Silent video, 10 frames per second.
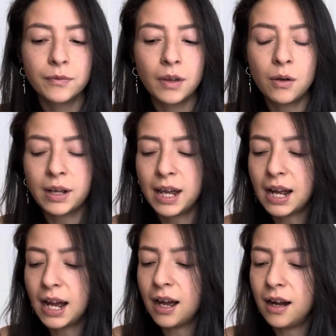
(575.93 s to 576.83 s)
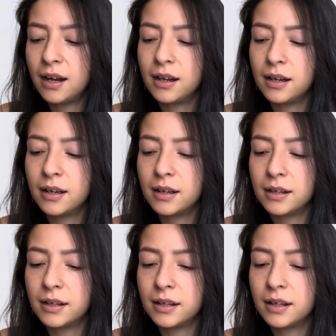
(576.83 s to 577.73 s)
Okay,
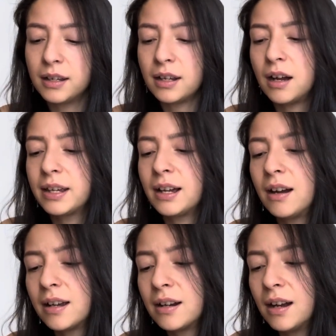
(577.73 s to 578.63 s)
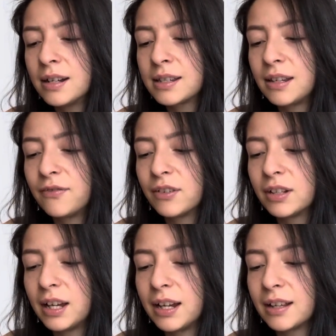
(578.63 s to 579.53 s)
I honestly feel
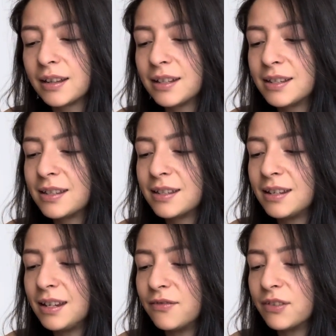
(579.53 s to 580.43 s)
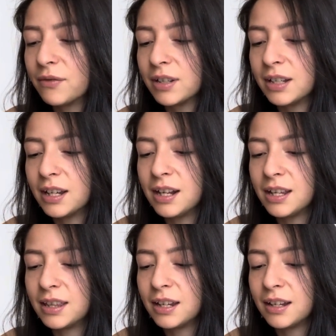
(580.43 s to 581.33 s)
like this isn't even really
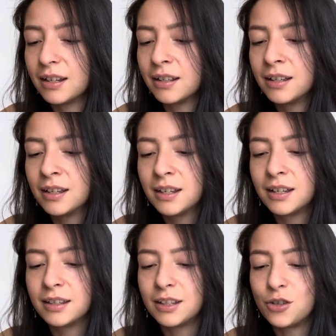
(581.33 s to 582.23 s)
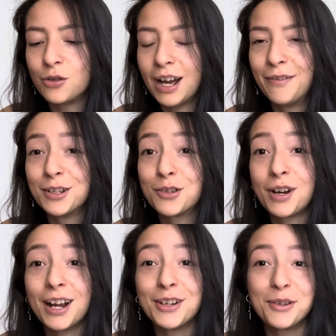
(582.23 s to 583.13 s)
anything that you have to
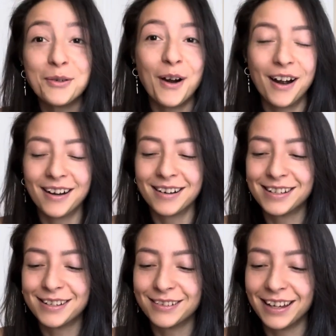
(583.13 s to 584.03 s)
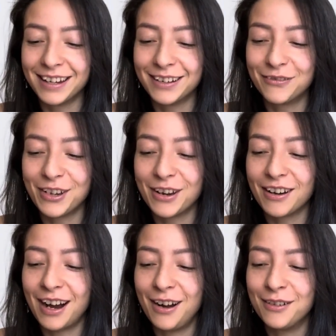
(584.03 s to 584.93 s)
try too hard to like figure
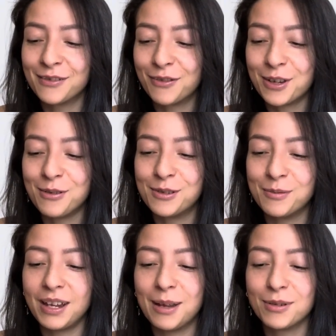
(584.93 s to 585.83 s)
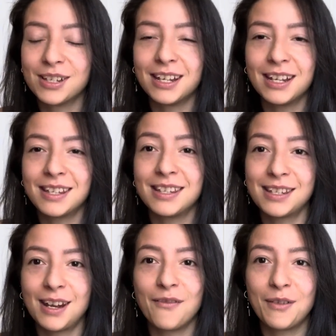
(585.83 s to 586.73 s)
out for you to be able to get to this
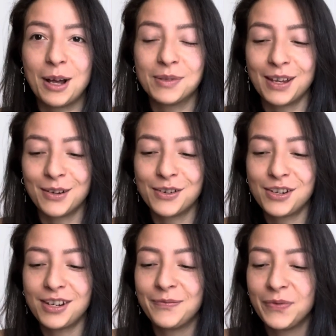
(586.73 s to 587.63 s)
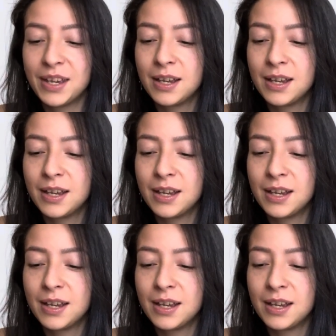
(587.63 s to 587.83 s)
Ten of Cups energy.